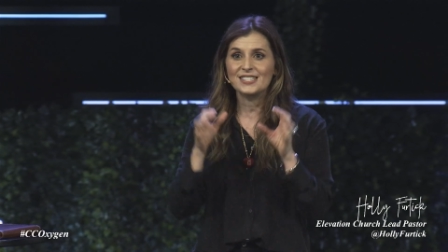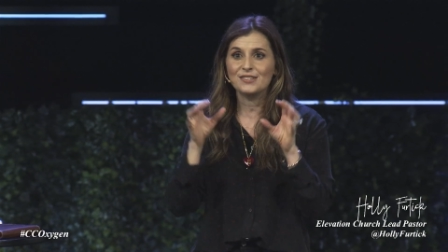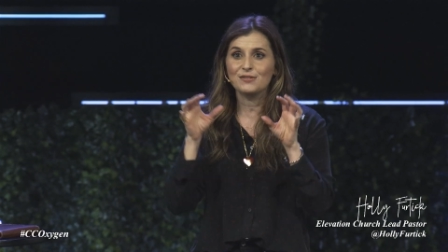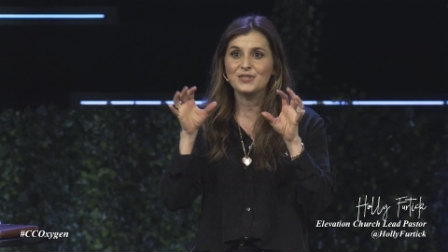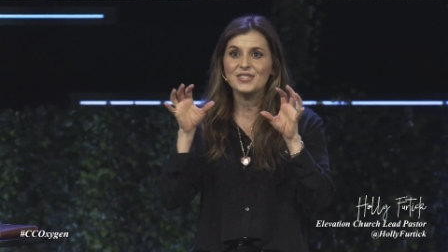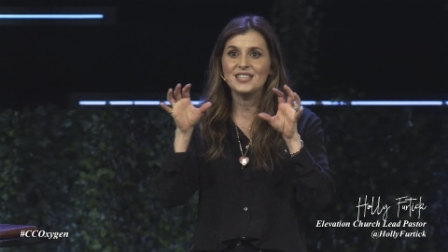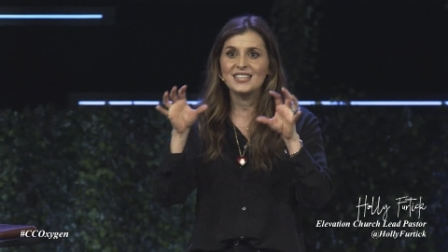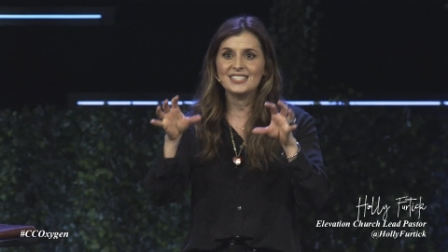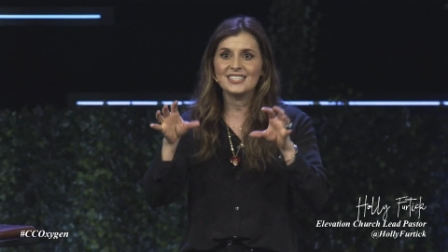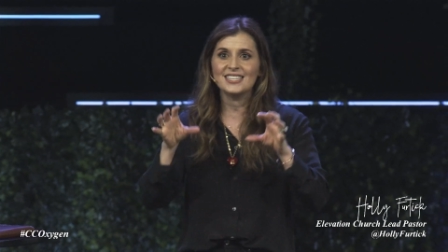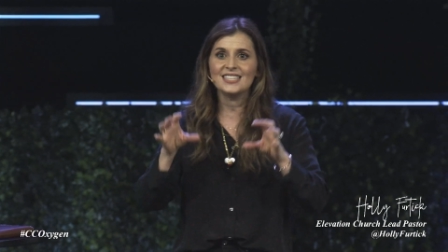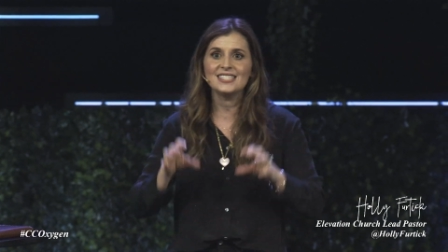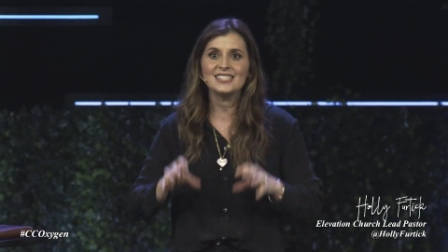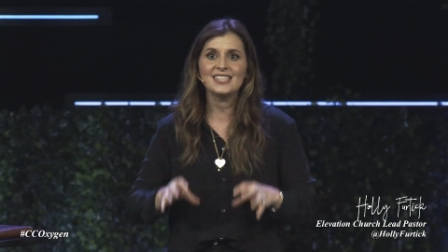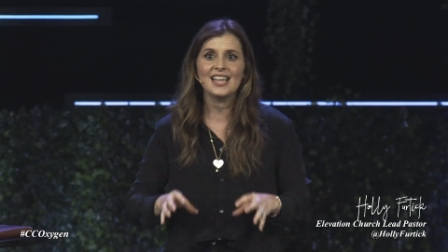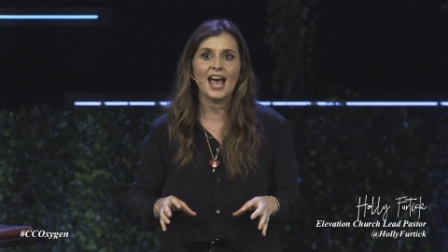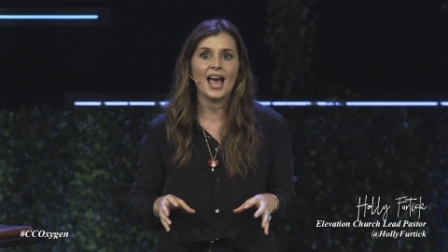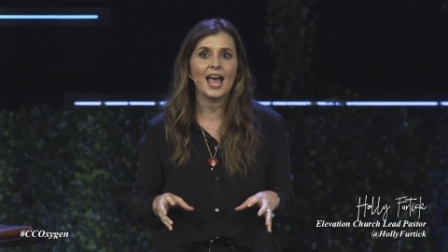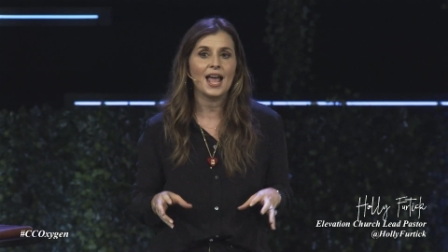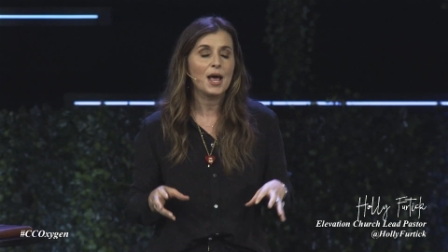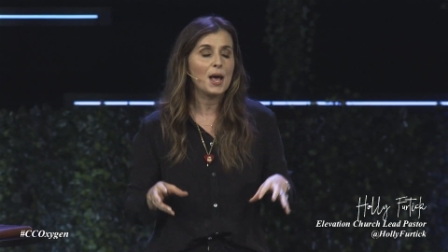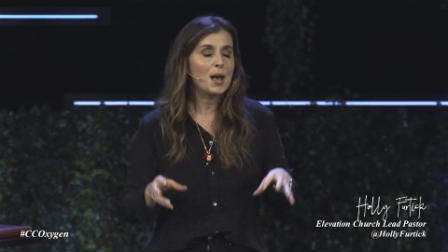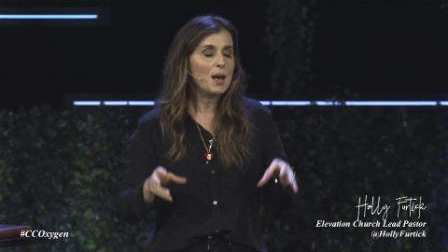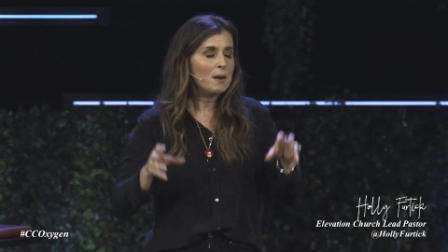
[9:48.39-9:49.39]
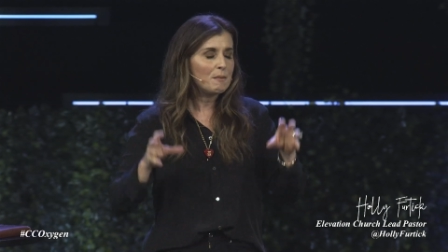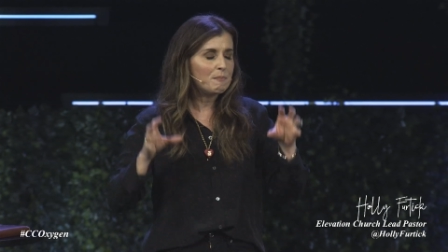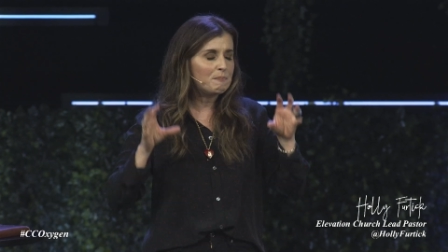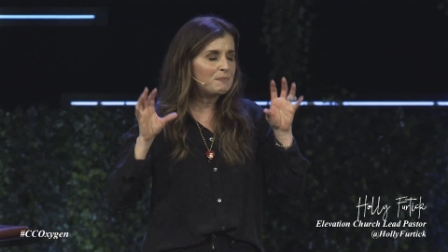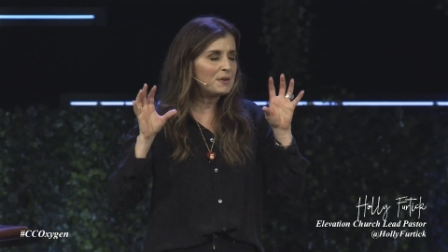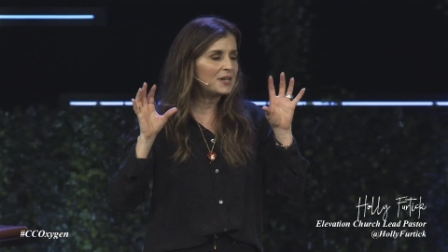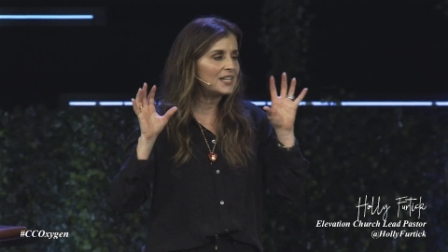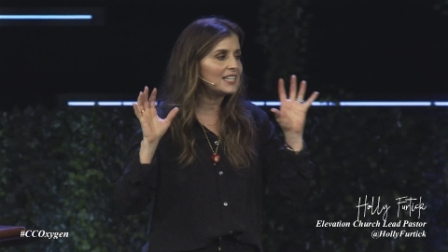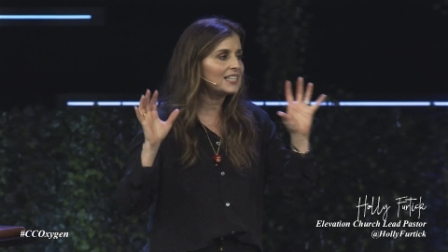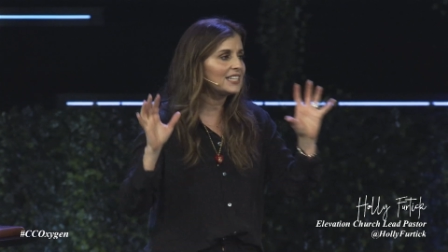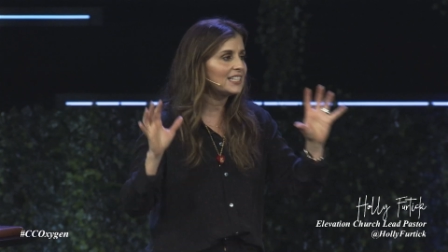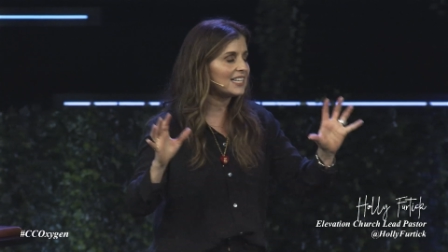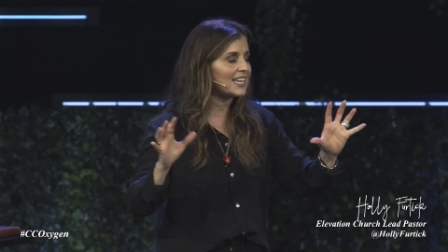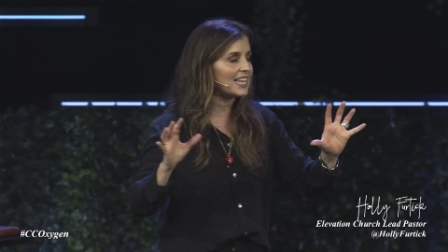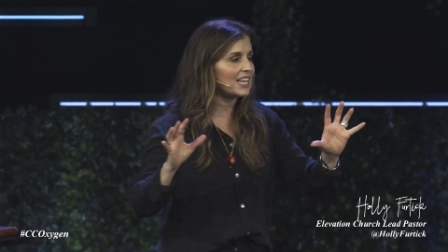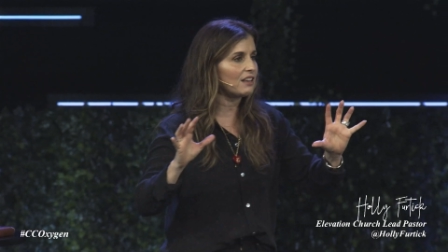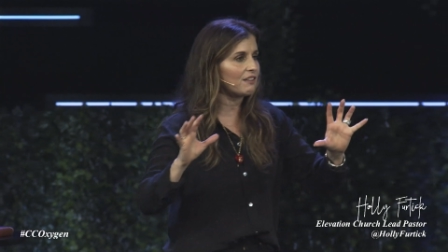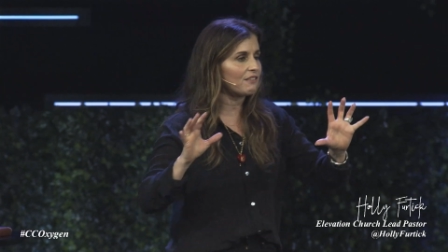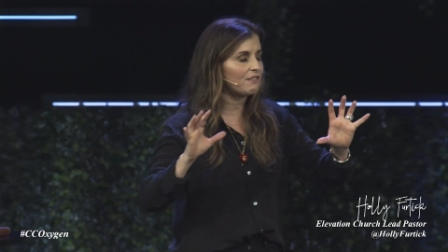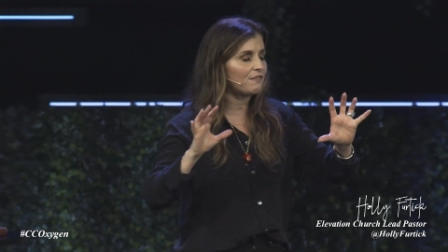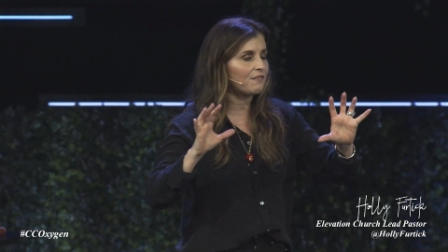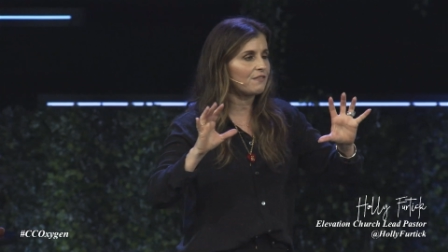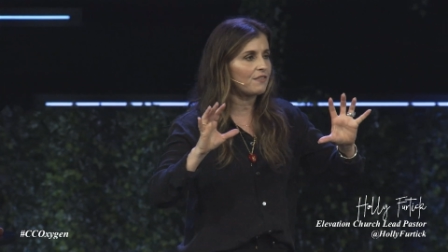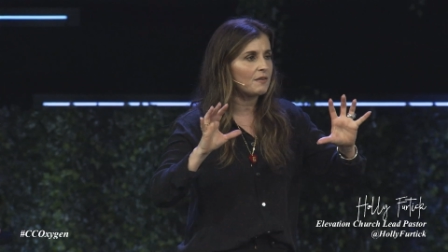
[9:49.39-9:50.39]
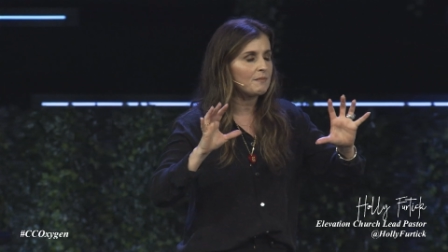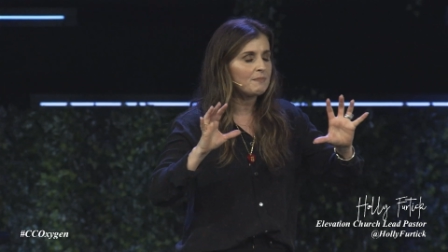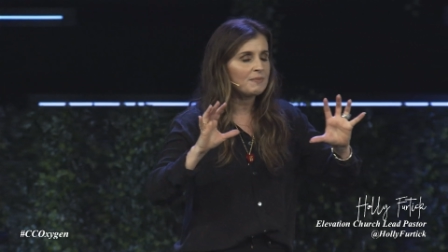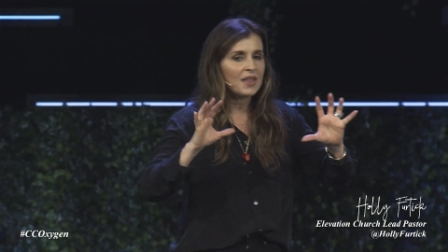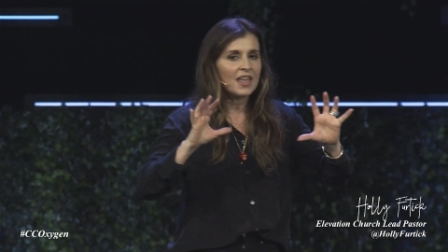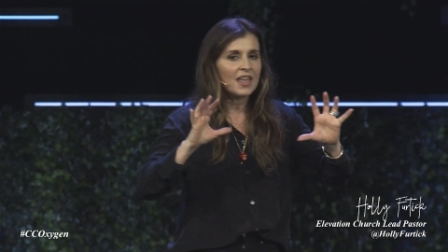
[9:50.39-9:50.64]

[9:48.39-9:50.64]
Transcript: So this is that belief